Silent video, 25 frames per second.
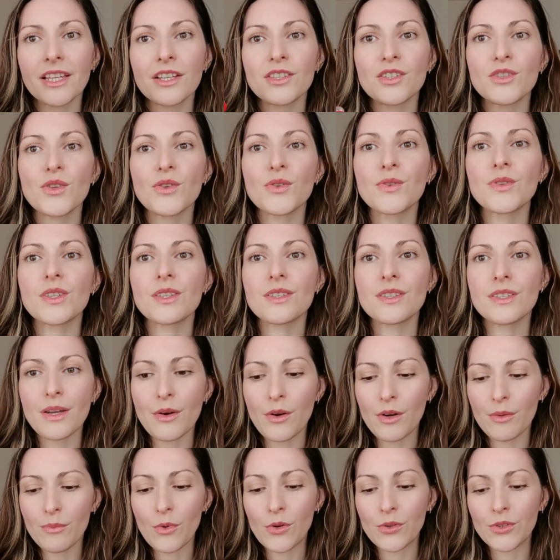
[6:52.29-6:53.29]
that you use in
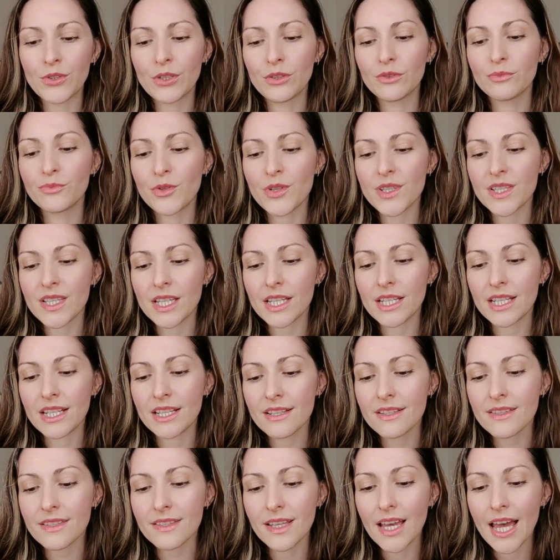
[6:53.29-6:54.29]
ceremonial
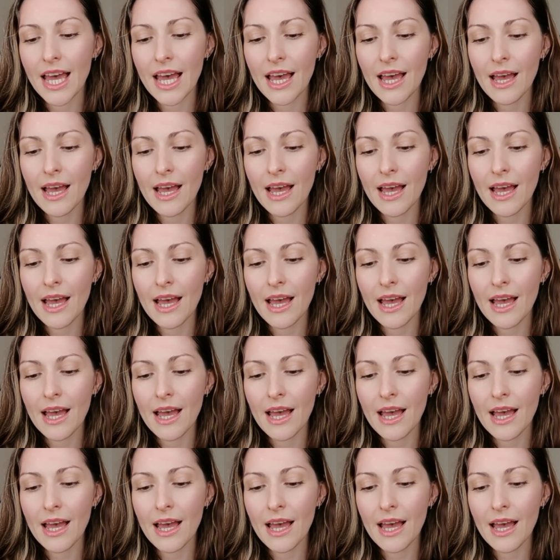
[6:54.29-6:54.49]
proceedings.